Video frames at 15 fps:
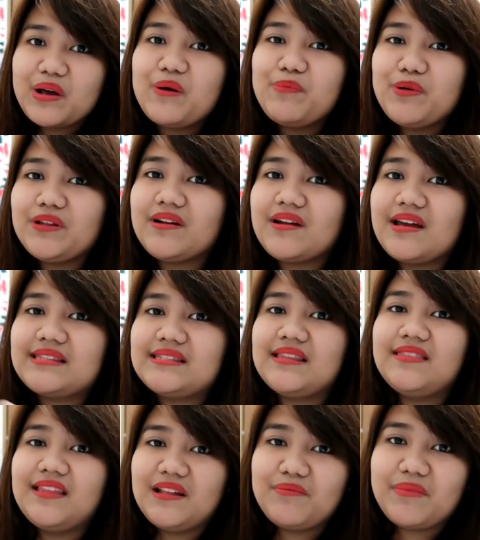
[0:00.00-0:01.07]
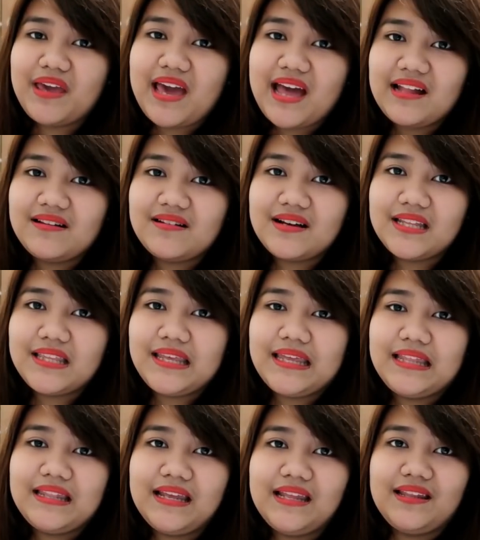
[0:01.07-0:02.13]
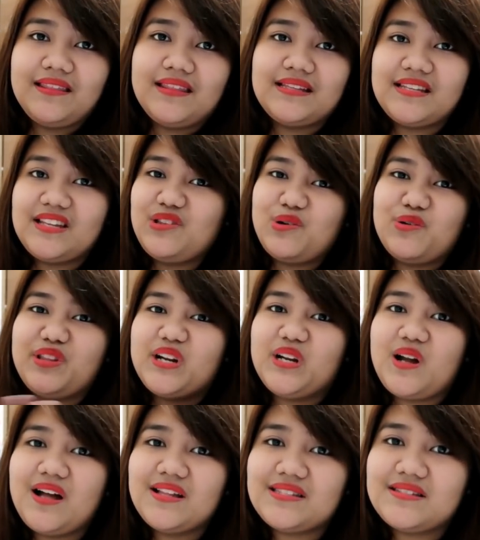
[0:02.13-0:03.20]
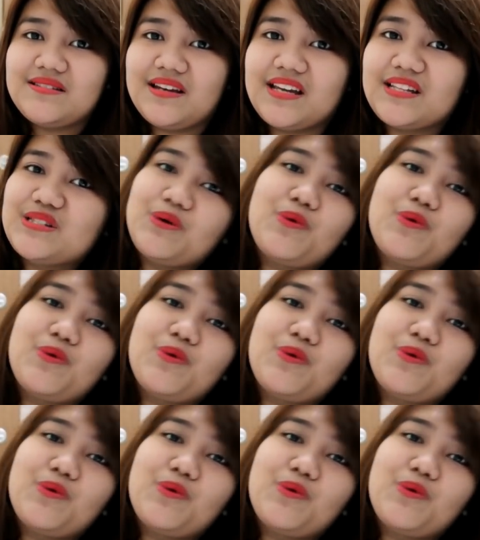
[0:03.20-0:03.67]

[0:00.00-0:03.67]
computerized and then may handwritten, and then they said no, they're not strict.